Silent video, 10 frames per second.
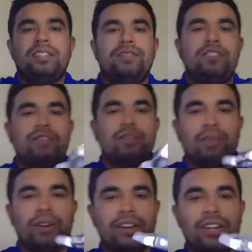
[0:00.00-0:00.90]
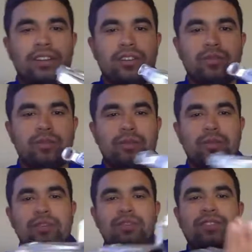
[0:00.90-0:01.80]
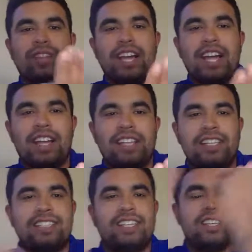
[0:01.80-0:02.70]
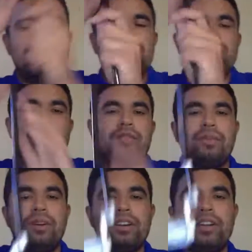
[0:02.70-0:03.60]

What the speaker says: If you have your putter at home, remember it was flat. Okay. If you have your putter